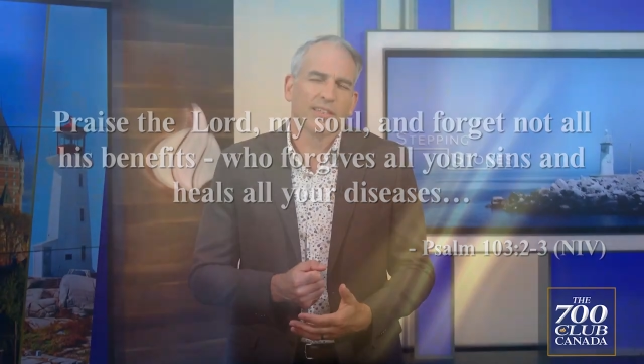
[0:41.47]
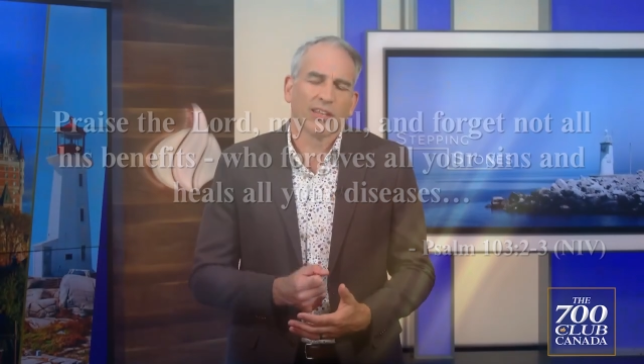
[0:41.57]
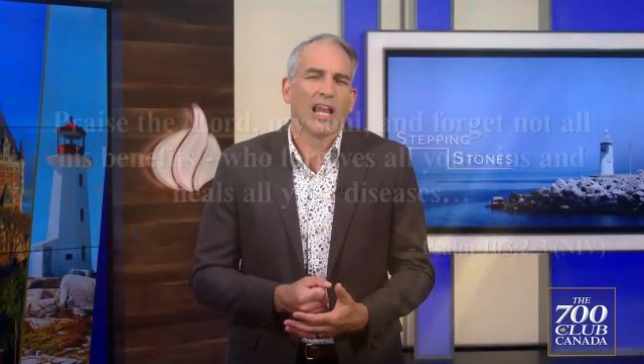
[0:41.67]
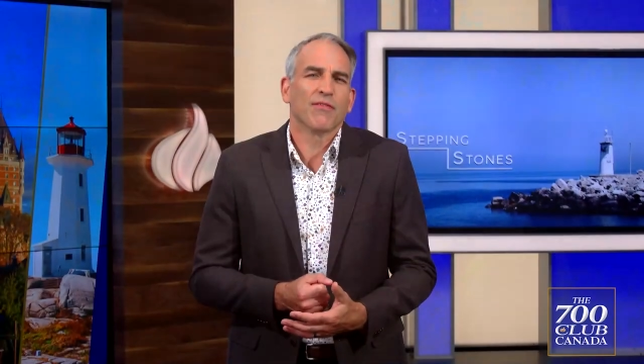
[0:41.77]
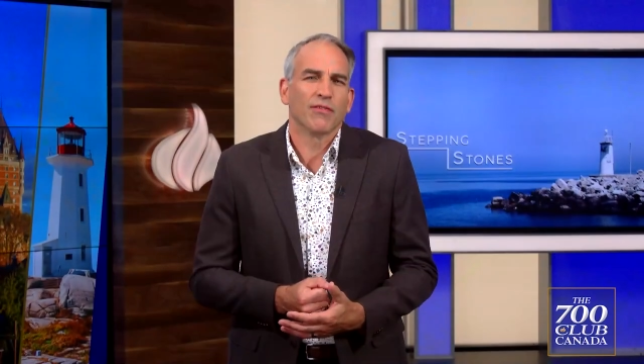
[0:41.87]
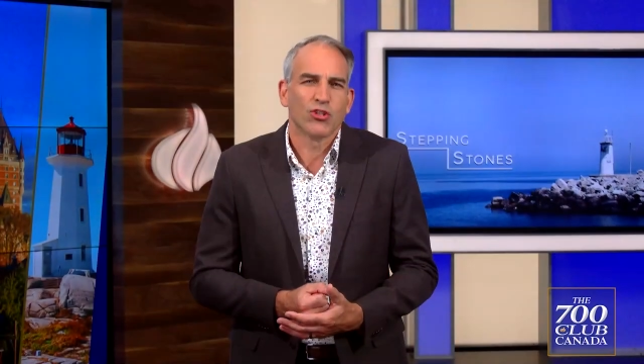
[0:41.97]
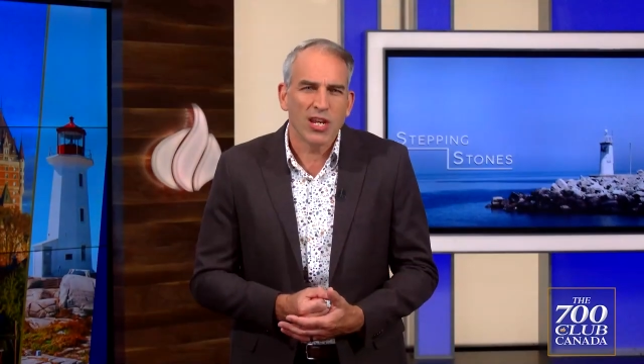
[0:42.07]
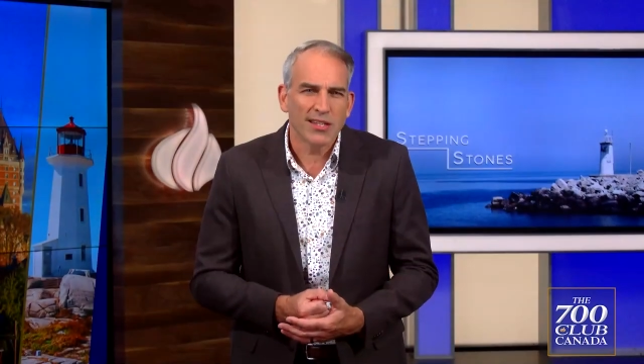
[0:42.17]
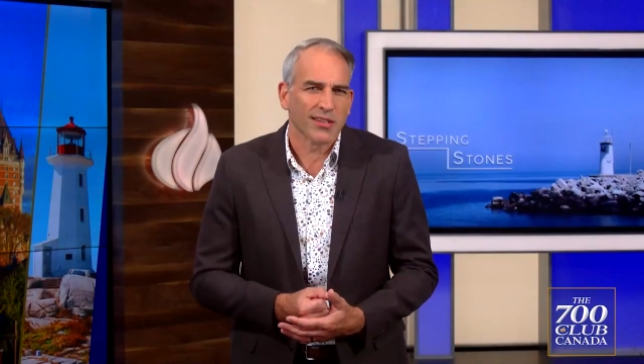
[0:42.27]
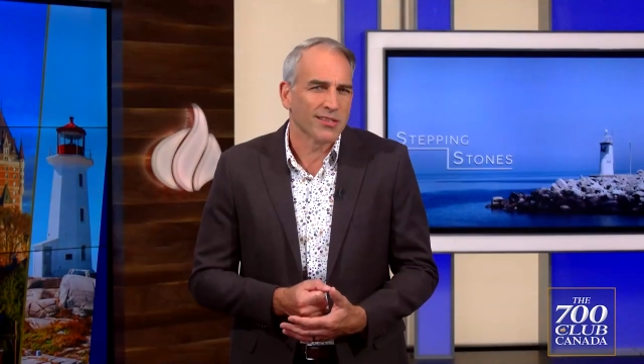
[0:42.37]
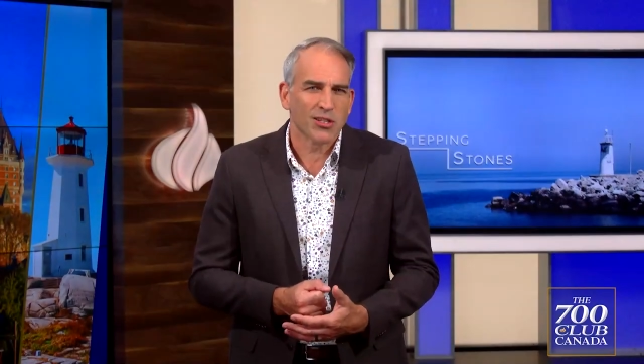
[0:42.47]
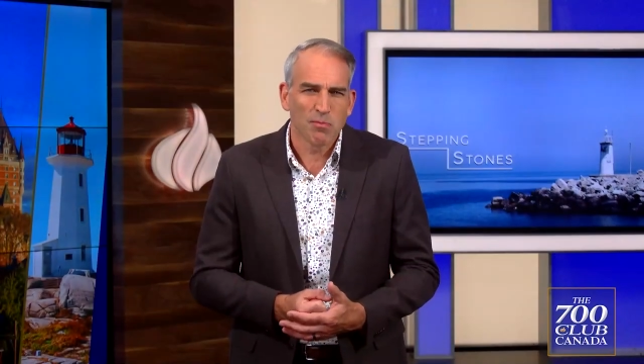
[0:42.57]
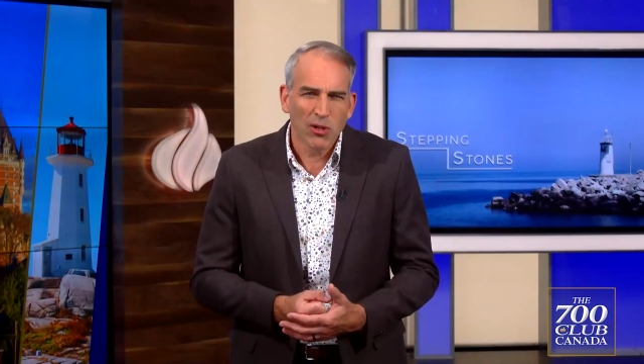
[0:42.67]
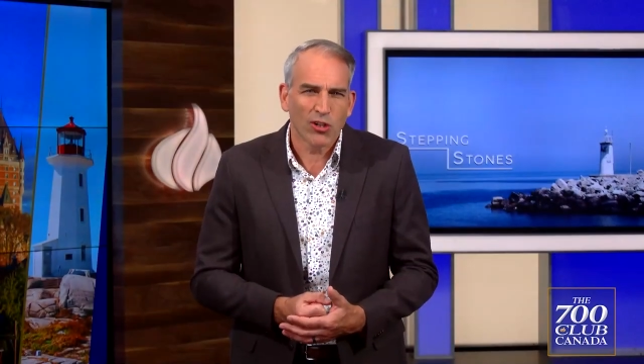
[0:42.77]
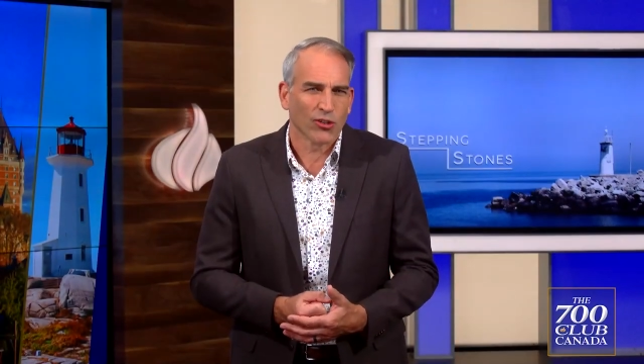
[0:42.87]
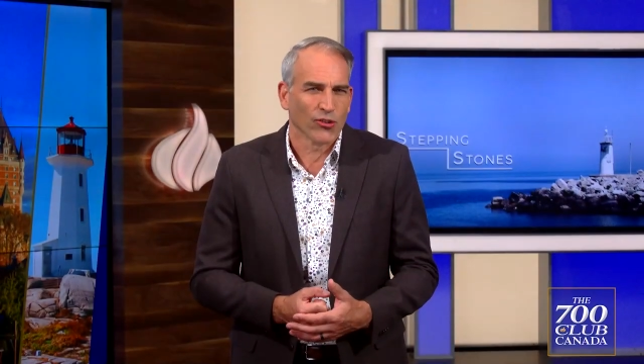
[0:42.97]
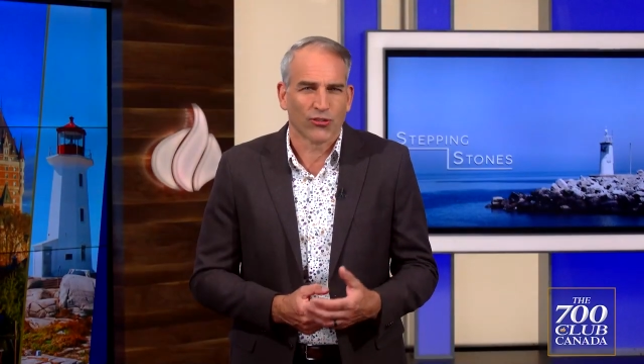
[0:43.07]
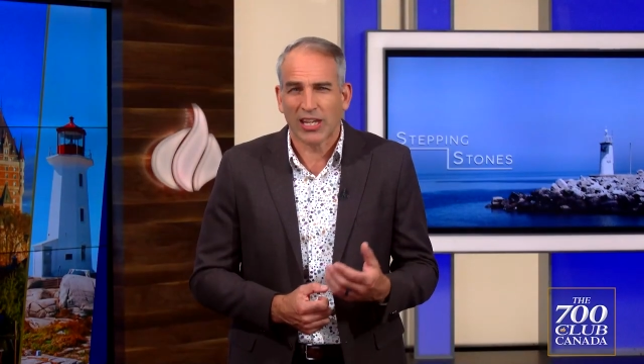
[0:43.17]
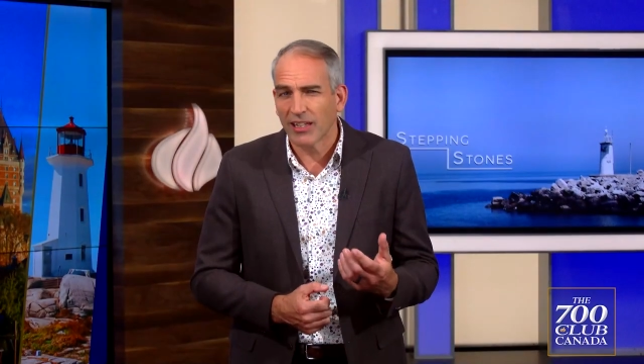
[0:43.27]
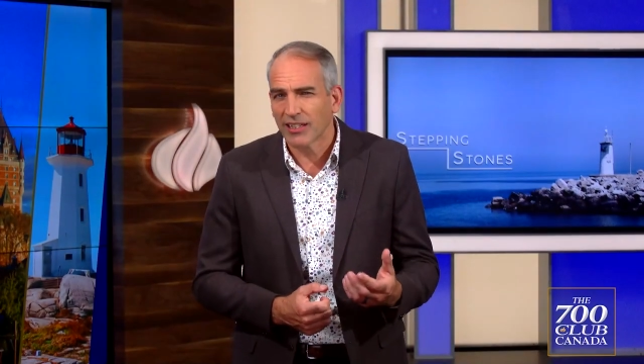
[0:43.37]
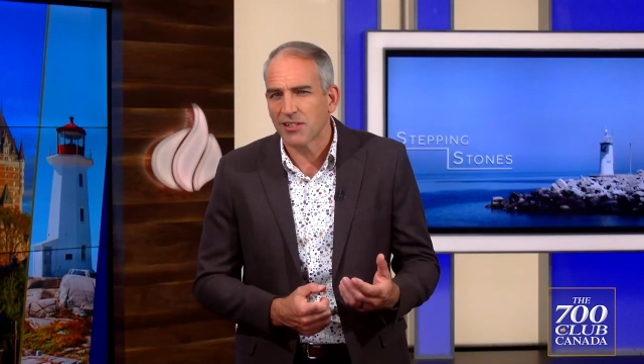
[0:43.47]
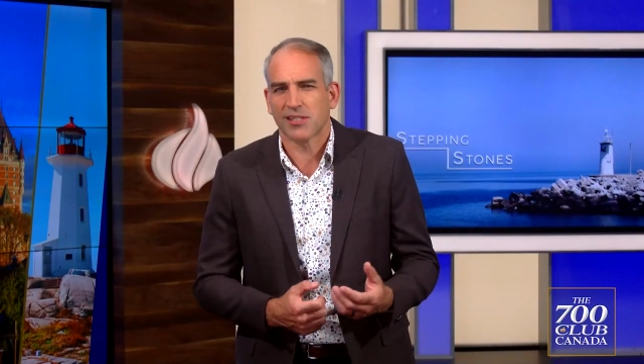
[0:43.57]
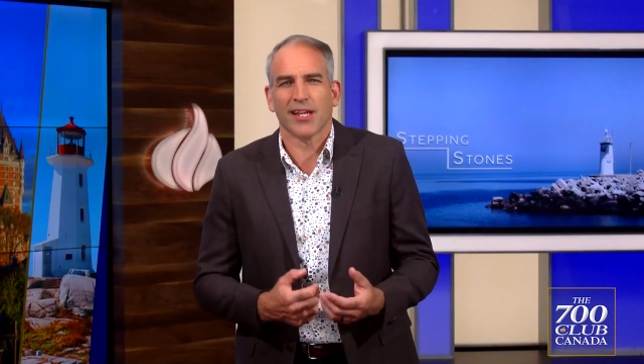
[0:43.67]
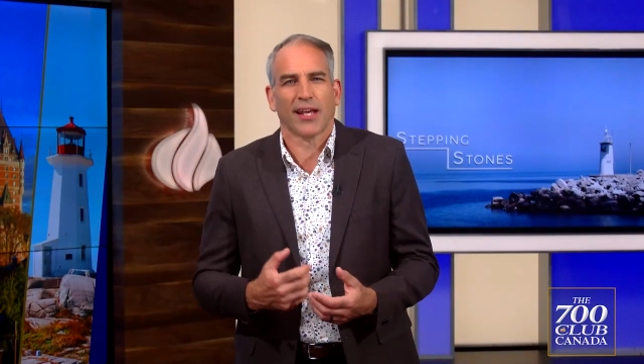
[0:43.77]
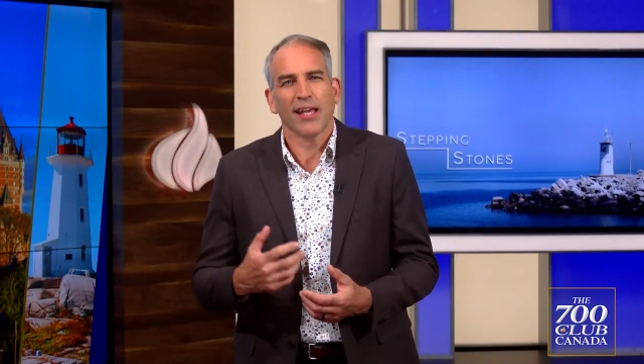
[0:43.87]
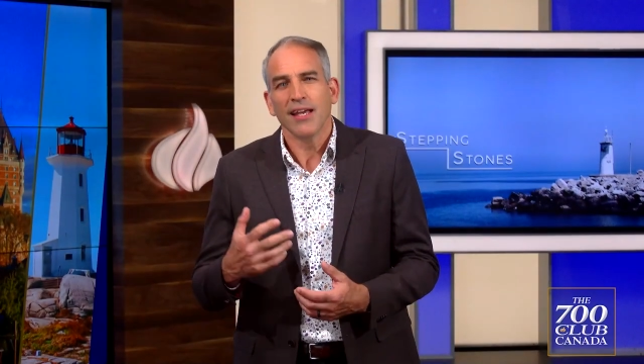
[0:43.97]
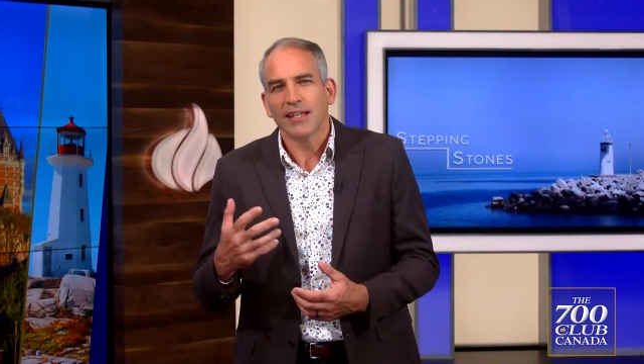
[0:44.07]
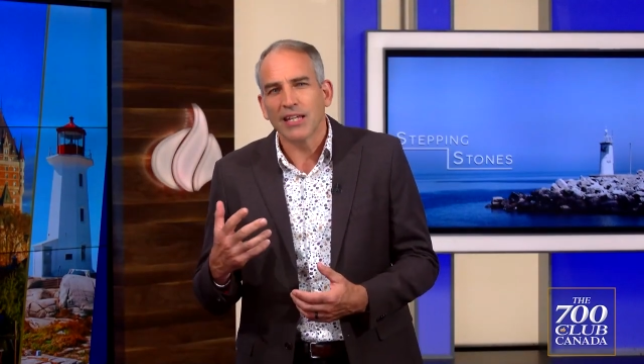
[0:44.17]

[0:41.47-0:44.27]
the life of Jesus, his miracles, healing the sick,